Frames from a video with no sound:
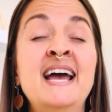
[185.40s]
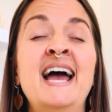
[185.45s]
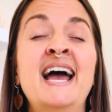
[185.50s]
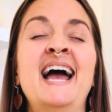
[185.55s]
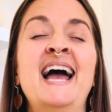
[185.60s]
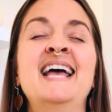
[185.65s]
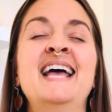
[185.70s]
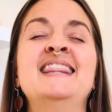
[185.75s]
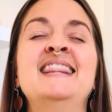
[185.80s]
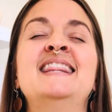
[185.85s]

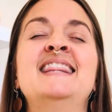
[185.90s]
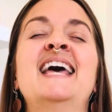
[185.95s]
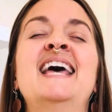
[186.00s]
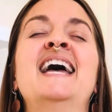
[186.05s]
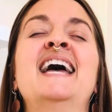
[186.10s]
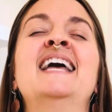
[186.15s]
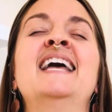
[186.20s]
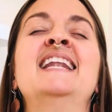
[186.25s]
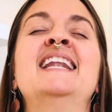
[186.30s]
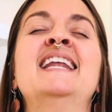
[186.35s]
and
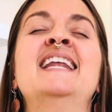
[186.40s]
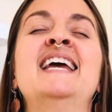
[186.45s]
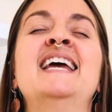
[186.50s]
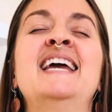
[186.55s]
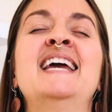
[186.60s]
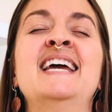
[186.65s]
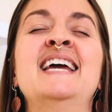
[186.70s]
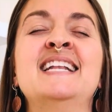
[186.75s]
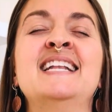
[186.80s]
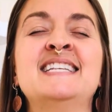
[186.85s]
then
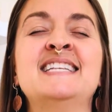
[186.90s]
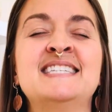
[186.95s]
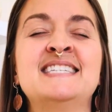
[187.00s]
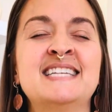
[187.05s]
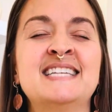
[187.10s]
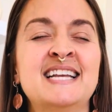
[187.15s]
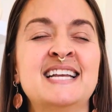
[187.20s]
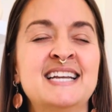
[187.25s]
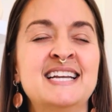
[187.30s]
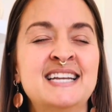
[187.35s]
it's
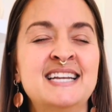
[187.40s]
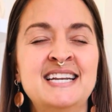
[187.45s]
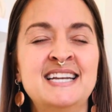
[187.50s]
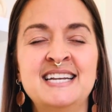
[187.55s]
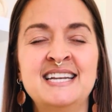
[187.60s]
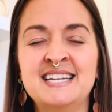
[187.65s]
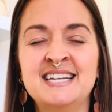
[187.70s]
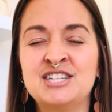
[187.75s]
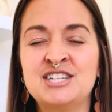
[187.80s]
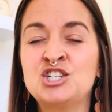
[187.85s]

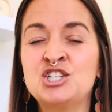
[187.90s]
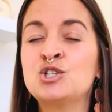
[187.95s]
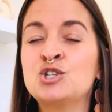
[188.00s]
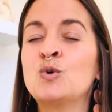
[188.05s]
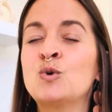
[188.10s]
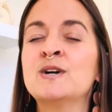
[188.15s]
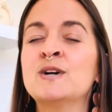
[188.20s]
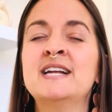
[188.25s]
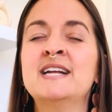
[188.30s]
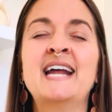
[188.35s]

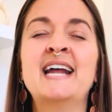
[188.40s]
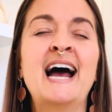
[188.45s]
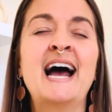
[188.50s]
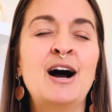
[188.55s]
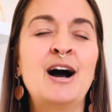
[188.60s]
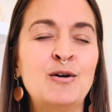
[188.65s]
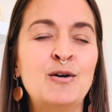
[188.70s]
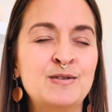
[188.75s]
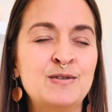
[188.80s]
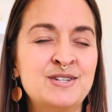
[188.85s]
sorted
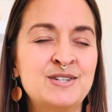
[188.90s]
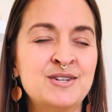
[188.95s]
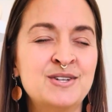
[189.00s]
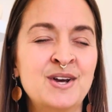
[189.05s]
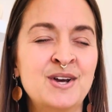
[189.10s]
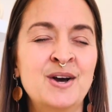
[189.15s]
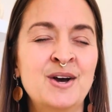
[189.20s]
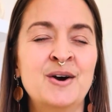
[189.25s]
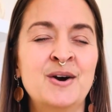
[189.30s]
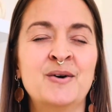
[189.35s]
out,
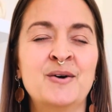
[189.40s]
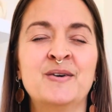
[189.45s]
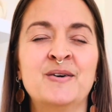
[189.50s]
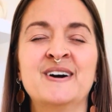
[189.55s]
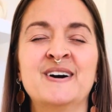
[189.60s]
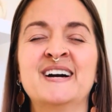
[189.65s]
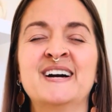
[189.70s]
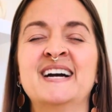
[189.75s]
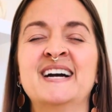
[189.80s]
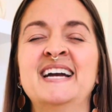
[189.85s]

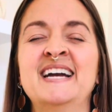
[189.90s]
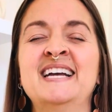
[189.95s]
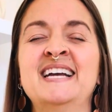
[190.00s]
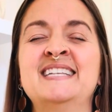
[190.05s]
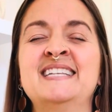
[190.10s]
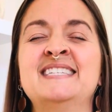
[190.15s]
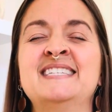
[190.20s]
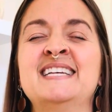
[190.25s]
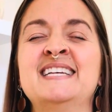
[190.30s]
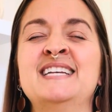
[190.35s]
or
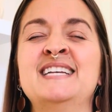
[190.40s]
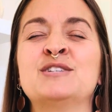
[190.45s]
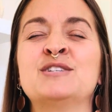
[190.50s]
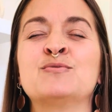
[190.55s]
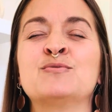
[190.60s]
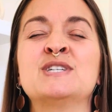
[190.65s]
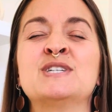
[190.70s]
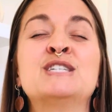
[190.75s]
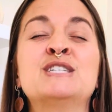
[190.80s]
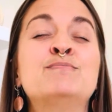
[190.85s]
it's
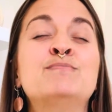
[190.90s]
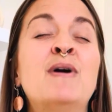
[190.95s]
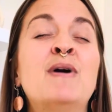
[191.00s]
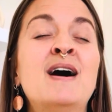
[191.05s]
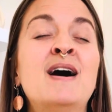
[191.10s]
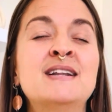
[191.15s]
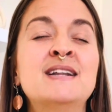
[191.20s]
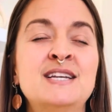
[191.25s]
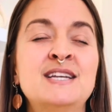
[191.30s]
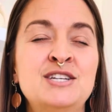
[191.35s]

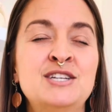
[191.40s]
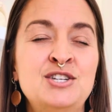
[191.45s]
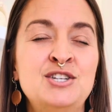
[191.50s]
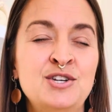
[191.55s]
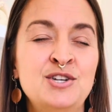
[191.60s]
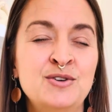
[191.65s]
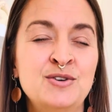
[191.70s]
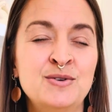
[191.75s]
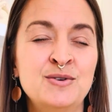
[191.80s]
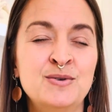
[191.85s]
responded
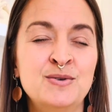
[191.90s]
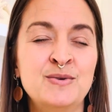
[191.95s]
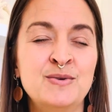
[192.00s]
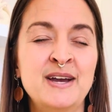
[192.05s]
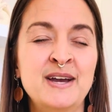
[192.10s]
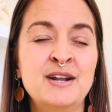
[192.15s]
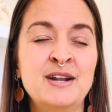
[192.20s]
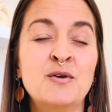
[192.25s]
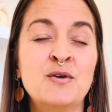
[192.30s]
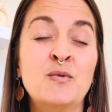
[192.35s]
to
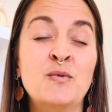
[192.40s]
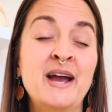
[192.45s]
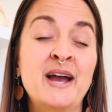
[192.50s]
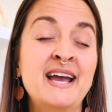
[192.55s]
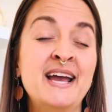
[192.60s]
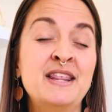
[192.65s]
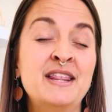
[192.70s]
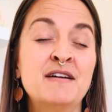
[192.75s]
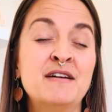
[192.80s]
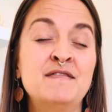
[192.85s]
in a
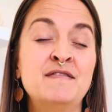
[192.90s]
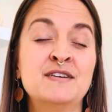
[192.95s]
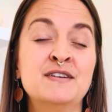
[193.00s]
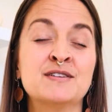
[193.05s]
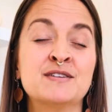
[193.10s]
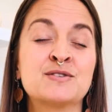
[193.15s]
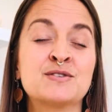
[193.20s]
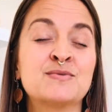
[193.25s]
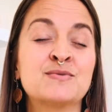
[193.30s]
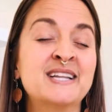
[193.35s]
way that
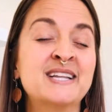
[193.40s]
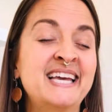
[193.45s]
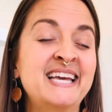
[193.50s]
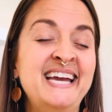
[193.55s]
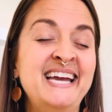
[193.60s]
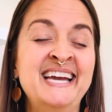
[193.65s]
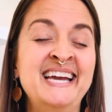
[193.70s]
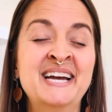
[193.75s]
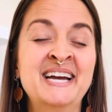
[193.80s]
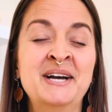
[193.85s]
feels
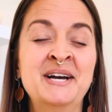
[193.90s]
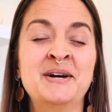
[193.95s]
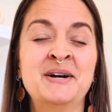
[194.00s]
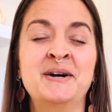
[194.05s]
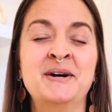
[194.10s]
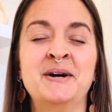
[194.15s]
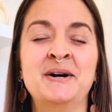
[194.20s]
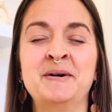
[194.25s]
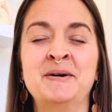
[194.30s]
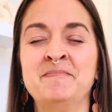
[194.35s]
really
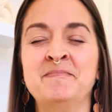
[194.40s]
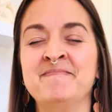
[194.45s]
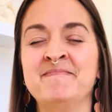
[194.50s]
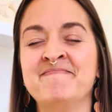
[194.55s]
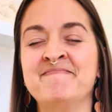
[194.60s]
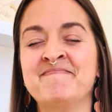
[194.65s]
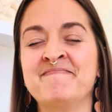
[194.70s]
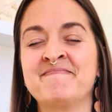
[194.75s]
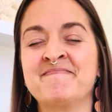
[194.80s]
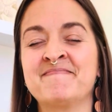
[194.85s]

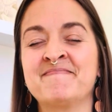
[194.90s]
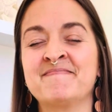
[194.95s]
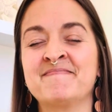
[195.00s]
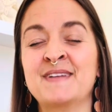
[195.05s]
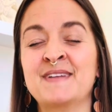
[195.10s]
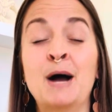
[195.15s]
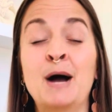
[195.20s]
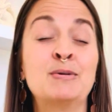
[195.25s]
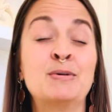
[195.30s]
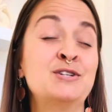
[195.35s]

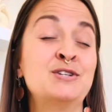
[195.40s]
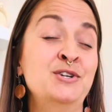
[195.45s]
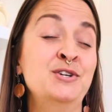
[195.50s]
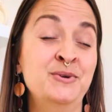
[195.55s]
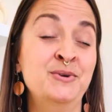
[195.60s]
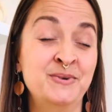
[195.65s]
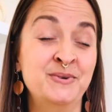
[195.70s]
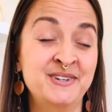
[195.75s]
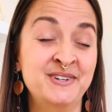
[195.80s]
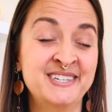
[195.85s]

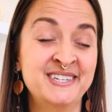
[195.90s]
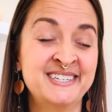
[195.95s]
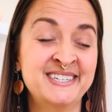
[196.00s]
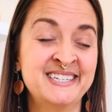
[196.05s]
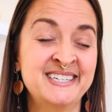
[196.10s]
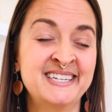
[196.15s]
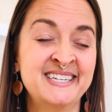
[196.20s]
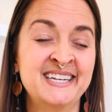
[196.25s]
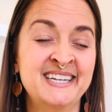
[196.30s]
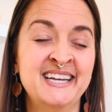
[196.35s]
opportune
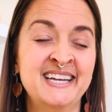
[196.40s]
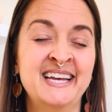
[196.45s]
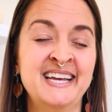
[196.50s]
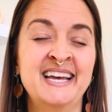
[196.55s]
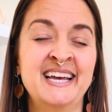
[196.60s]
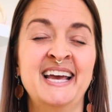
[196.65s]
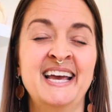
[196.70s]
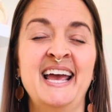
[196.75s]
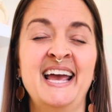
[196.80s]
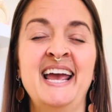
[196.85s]

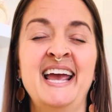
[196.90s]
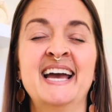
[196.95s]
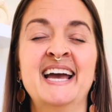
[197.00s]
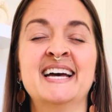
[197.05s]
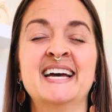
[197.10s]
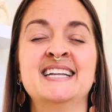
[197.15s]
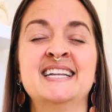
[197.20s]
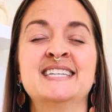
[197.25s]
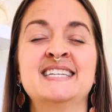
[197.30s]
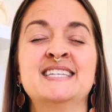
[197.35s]

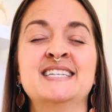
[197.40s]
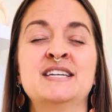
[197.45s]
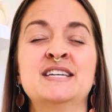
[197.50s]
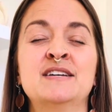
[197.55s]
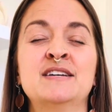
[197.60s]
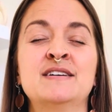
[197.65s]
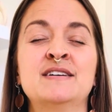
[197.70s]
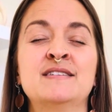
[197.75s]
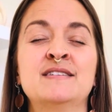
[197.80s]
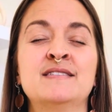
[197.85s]
and
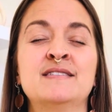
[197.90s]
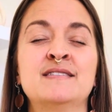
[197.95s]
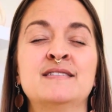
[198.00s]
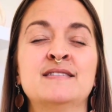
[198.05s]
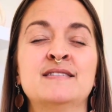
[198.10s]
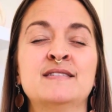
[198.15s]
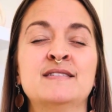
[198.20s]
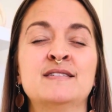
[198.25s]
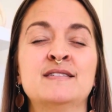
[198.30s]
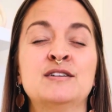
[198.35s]

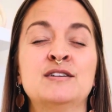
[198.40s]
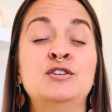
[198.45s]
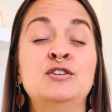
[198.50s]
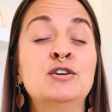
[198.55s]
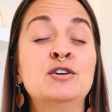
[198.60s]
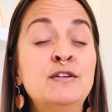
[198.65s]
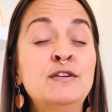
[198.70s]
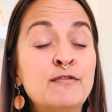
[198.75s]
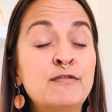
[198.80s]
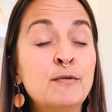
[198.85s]

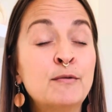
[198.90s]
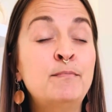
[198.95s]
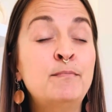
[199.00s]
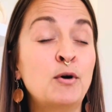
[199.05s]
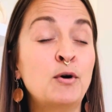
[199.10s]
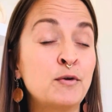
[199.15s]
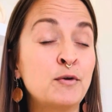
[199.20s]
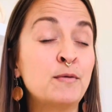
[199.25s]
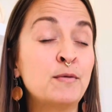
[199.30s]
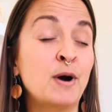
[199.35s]
good for
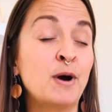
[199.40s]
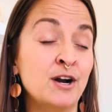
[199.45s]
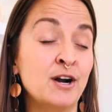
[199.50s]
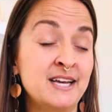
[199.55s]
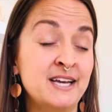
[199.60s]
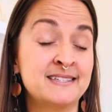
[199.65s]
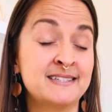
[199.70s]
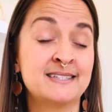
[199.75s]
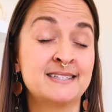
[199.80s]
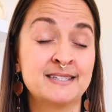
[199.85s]
both
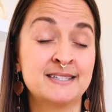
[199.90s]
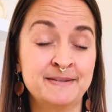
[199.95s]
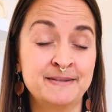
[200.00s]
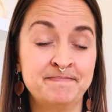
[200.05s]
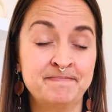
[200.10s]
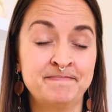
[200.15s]
parties.